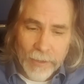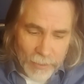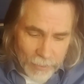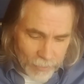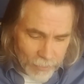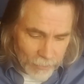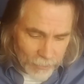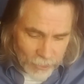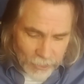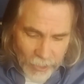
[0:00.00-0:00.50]

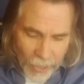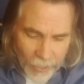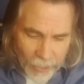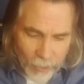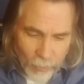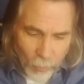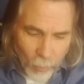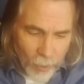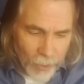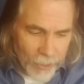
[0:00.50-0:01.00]
The
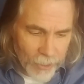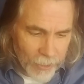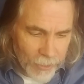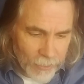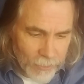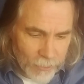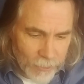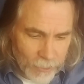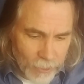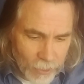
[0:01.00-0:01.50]
second one
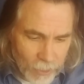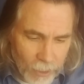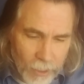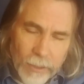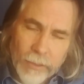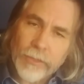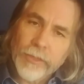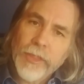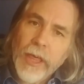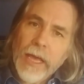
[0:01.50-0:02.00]
is
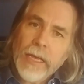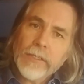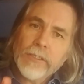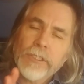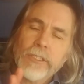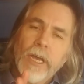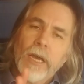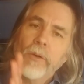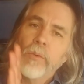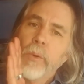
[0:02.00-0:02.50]
they
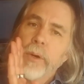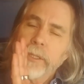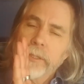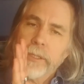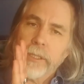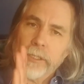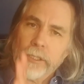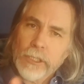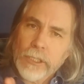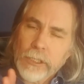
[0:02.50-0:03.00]
said what
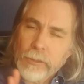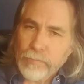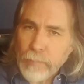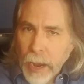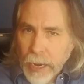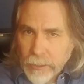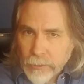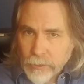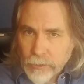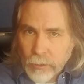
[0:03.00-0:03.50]
the
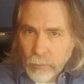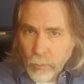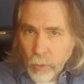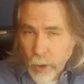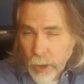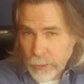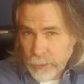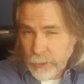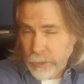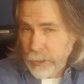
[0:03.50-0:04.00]
spectrum
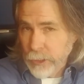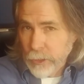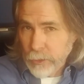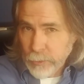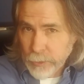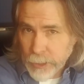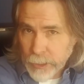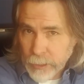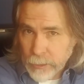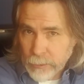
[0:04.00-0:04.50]
was that you
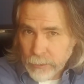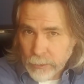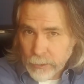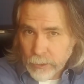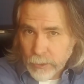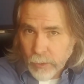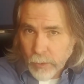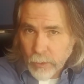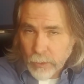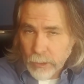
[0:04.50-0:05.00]
needed to
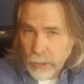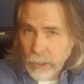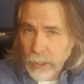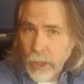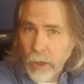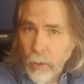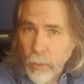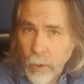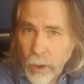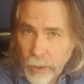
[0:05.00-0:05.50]
score
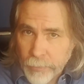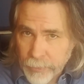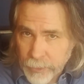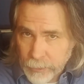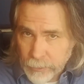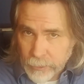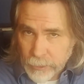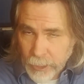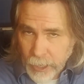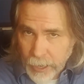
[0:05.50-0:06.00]
low on
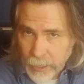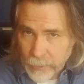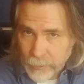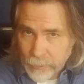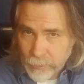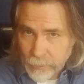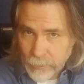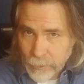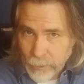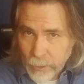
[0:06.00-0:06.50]
these
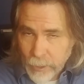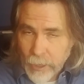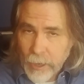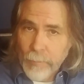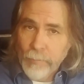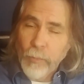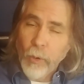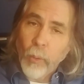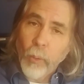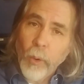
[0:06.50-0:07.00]
tests,
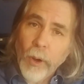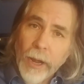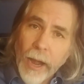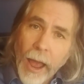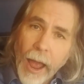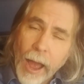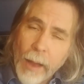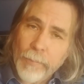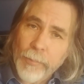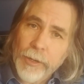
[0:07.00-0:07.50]
but what
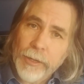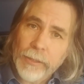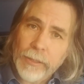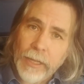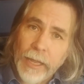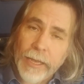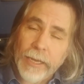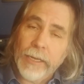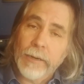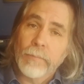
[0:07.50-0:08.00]
happened,
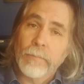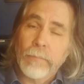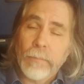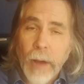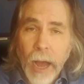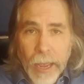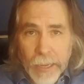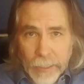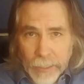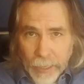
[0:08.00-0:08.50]
like in
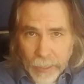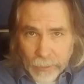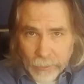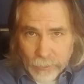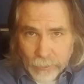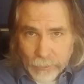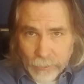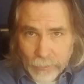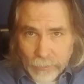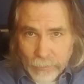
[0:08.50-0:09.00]
my
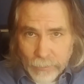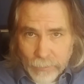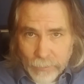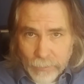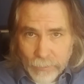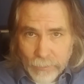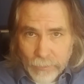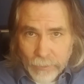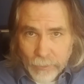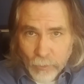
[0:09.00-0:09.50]
case,
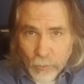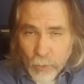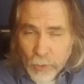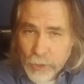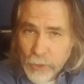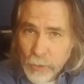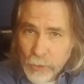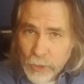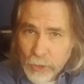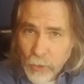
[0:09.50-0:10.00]
when
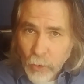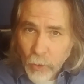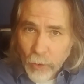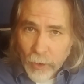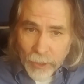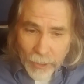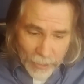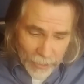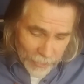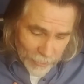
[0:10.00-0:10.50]
you score
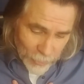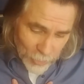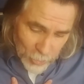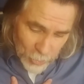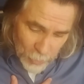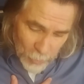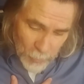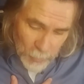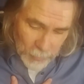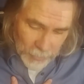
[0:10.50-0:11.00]

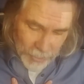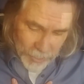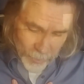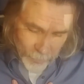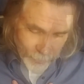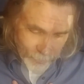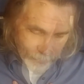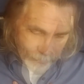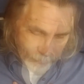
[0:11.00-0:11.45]
too low?